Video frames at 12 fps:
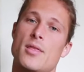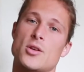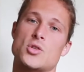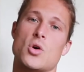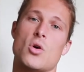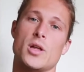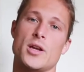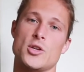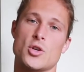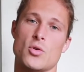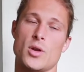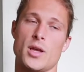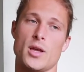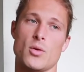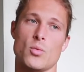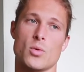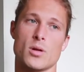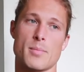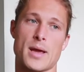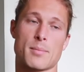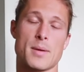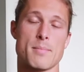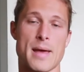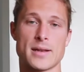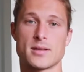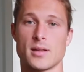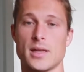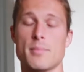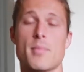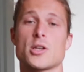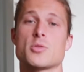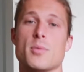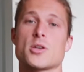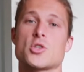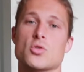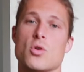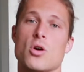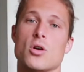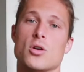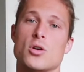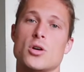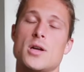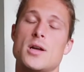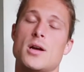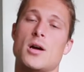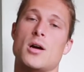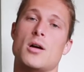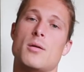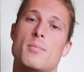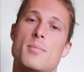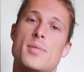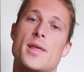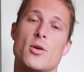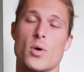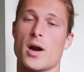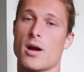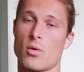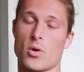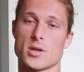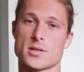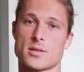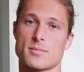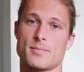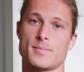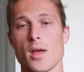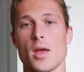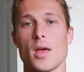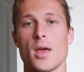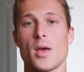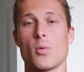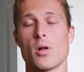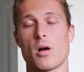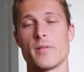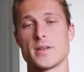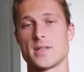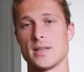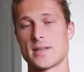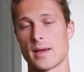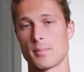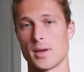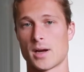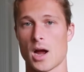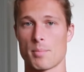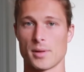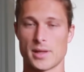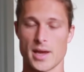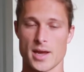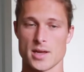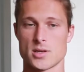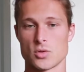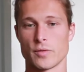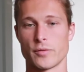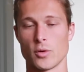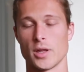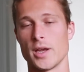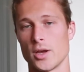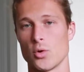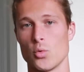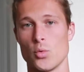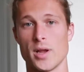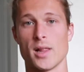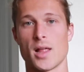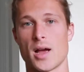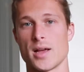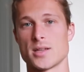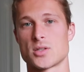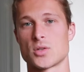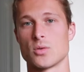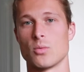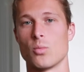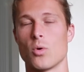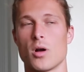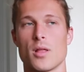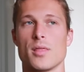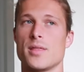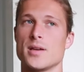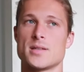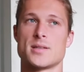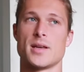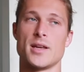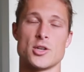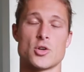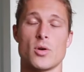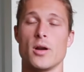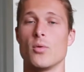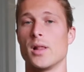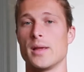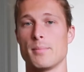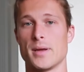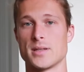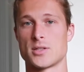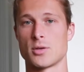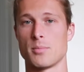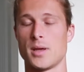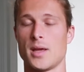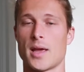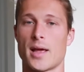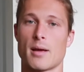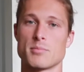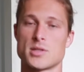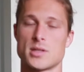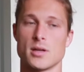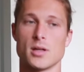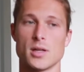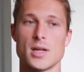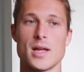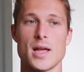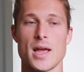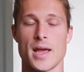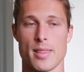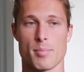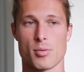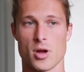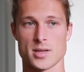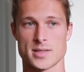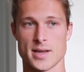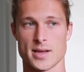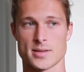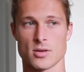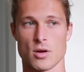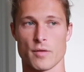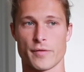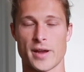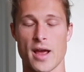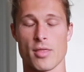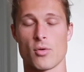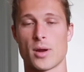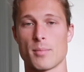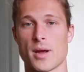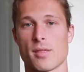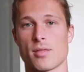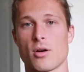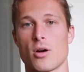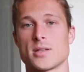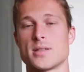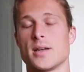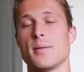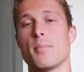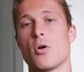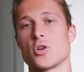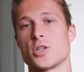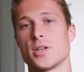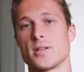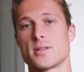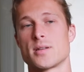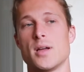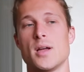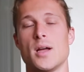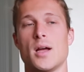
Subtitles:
this whole injury will make me mentally much, much stronger than where I was. It will obviously take me a couple days to fully realize what this injury really means to me, and I'm still in the process of gathering my thoughts and emotions.